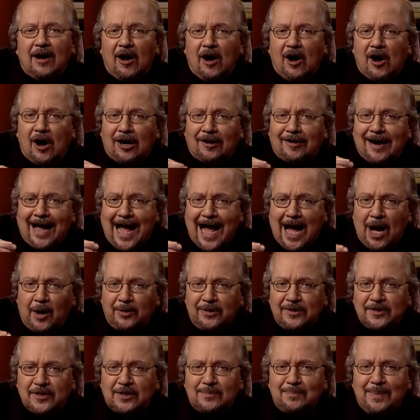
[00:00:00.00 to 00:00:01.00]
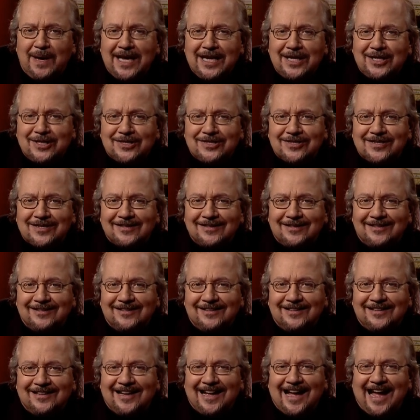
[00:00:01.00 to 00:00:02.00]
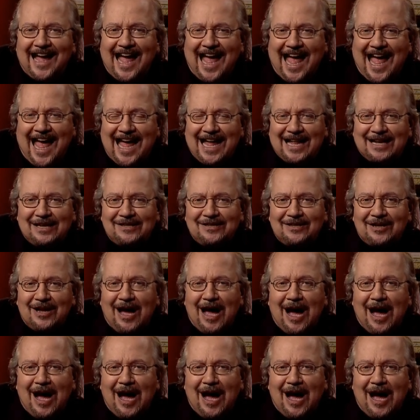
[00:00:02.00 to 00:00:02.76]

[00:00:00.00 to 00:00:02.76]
our outer space and